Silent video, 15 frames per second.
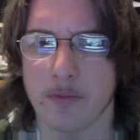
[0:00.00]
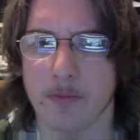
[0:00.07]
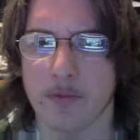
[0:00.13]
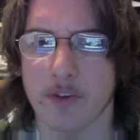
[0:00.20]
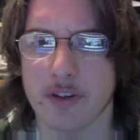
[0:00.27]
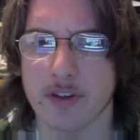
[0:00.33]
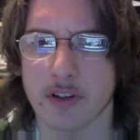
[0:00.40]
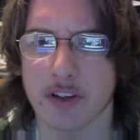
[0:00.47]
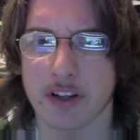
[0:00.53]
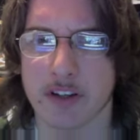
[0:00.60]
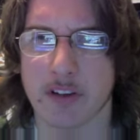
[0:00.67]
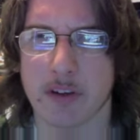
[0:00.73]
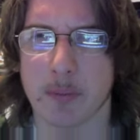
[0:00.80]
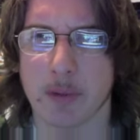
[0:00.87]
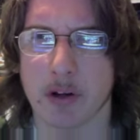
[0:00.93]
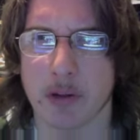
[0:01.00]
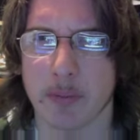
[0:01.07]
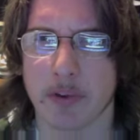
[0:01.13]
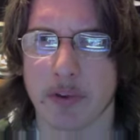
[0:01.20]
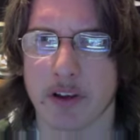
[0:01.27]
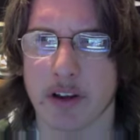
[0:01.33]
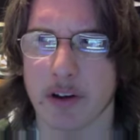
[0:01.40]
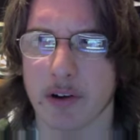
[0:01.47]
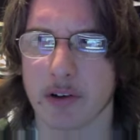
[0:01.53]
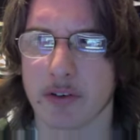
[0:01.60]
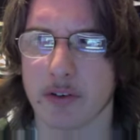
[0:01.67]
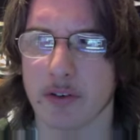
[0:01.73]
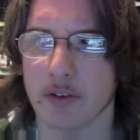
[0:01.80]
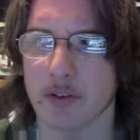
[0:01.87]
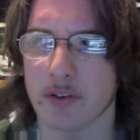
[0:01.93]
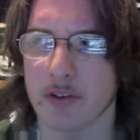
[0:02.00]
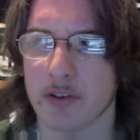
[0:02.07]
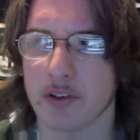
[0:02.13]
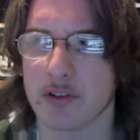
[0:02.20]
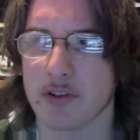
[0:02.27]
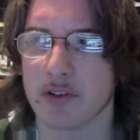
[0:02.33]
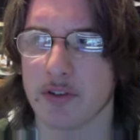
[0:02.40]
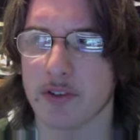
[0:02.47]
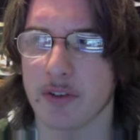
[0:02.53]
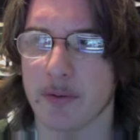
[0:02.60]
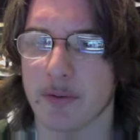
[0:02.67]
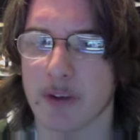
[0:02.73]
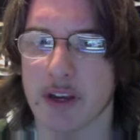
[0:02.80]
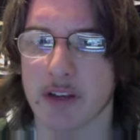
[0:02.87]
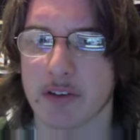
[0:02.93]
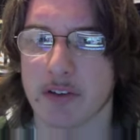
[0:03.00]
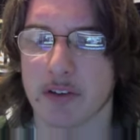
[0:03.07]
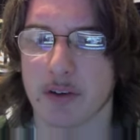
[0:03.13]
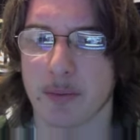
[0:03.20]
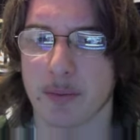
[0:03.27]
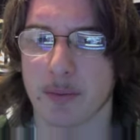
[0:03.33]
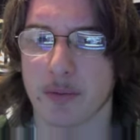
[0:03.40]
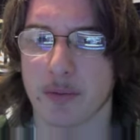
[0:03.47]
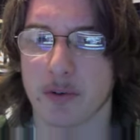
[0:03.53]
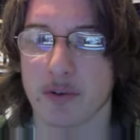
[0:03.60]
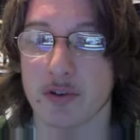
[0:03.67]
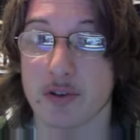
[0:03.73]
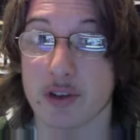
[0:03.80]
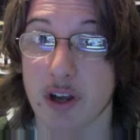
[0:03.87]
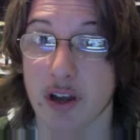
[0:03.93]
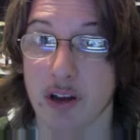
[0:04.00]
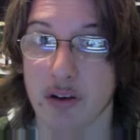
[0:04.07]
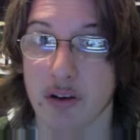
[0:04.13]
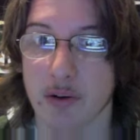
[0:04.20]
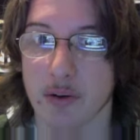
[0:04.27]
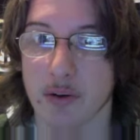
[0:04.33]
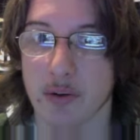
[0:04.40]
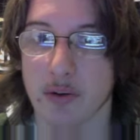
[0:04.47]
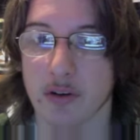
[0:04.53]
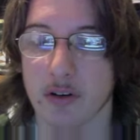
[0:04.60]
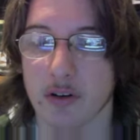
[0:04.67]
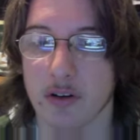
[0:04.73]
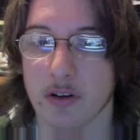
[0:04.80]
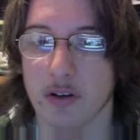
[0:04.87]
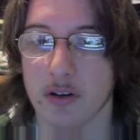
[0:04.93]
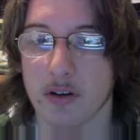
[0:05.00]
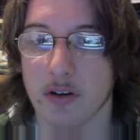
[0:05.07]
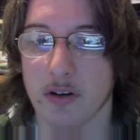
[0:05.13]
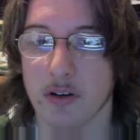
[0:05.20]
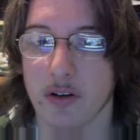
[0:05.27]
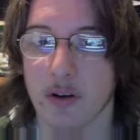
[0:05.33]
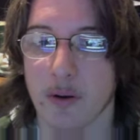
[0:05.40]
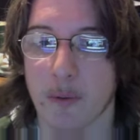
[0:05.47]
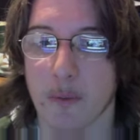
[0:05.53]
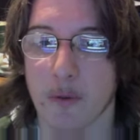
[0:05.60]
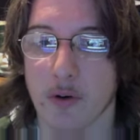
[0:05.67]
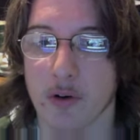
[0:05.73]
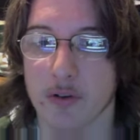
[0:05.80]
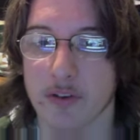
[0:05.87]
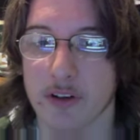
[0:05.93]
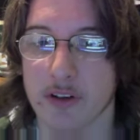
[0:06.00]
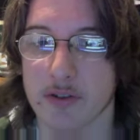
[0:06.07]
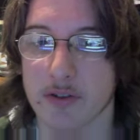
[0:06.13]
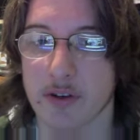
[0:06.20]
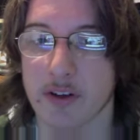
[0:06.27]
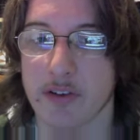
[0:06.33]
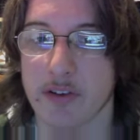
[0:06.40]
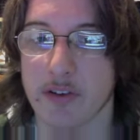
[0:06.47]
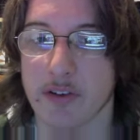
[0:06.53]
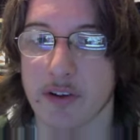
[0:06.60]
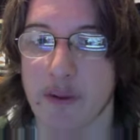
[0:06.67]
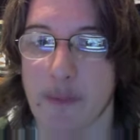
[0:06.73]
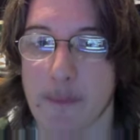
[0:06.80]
vigilante pulp characters such as the Phantom or the Shadow, or Dick Tracy.